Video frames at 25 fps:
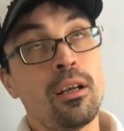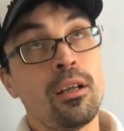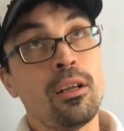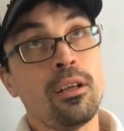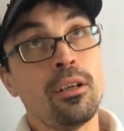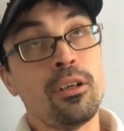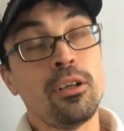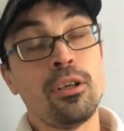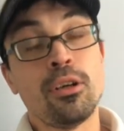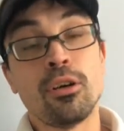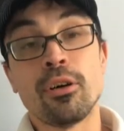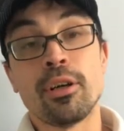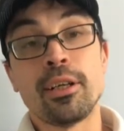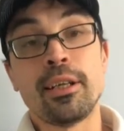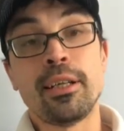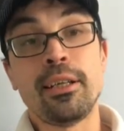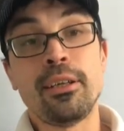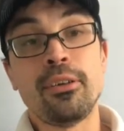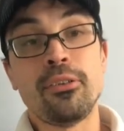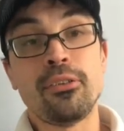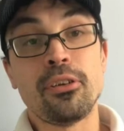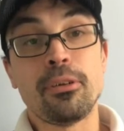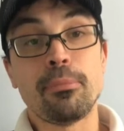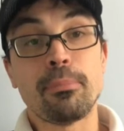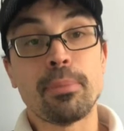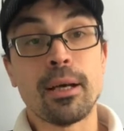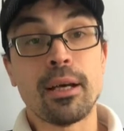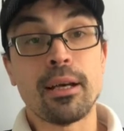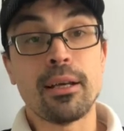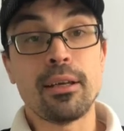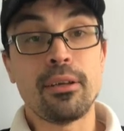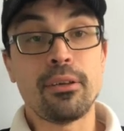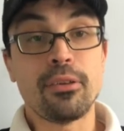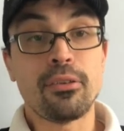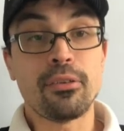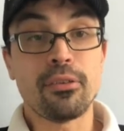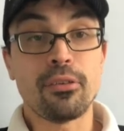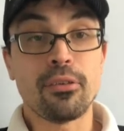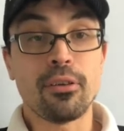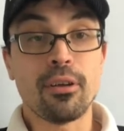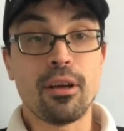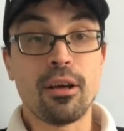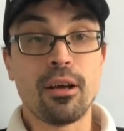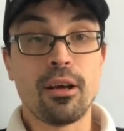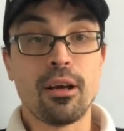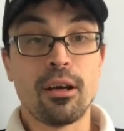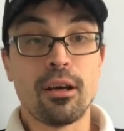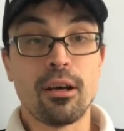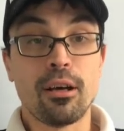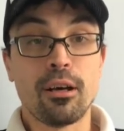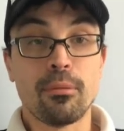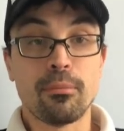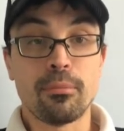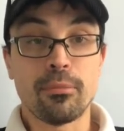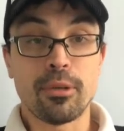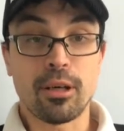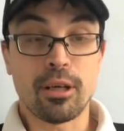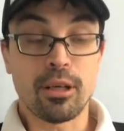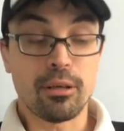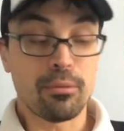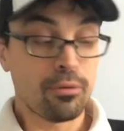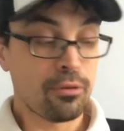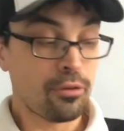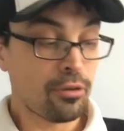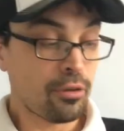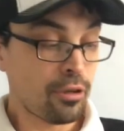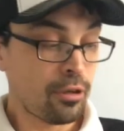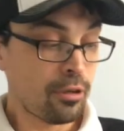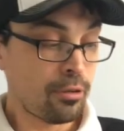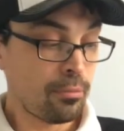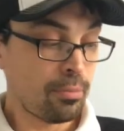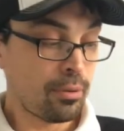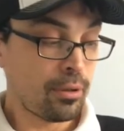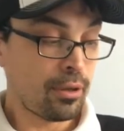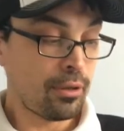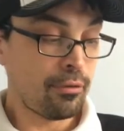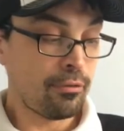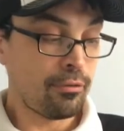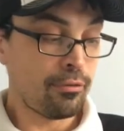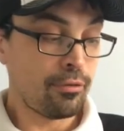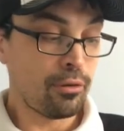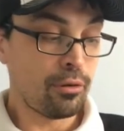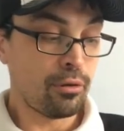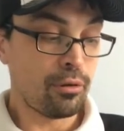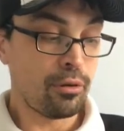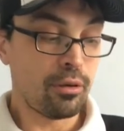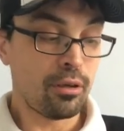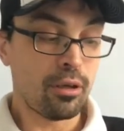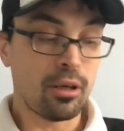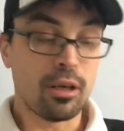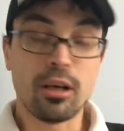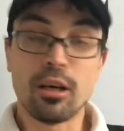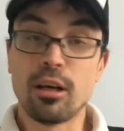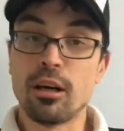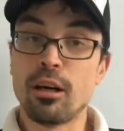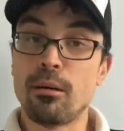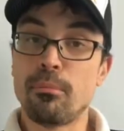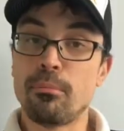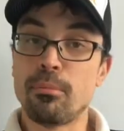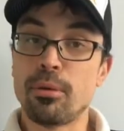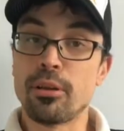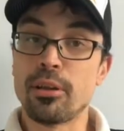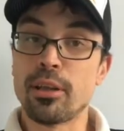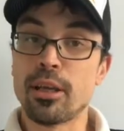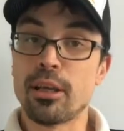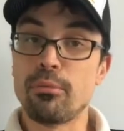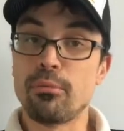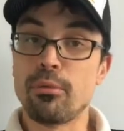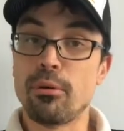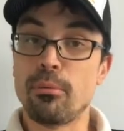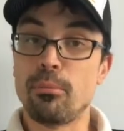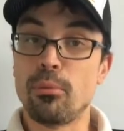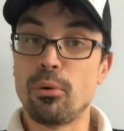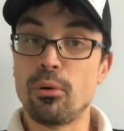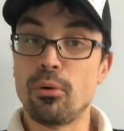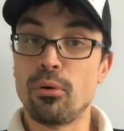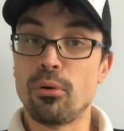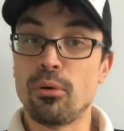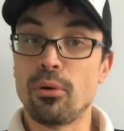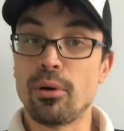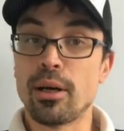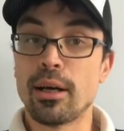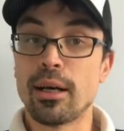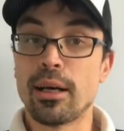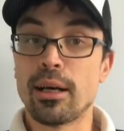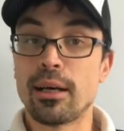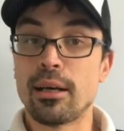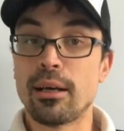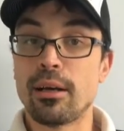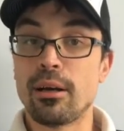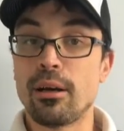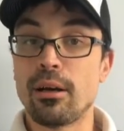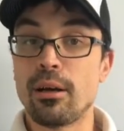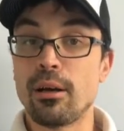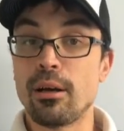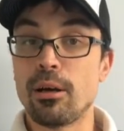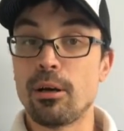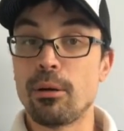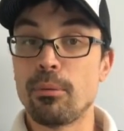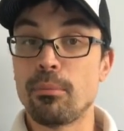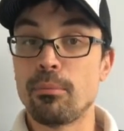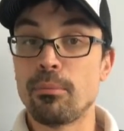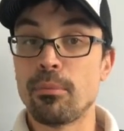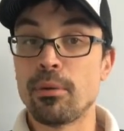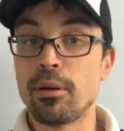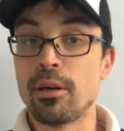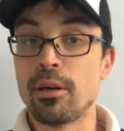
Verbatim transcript: not an easy pace um, that I was hoping for, um, but they were more at um,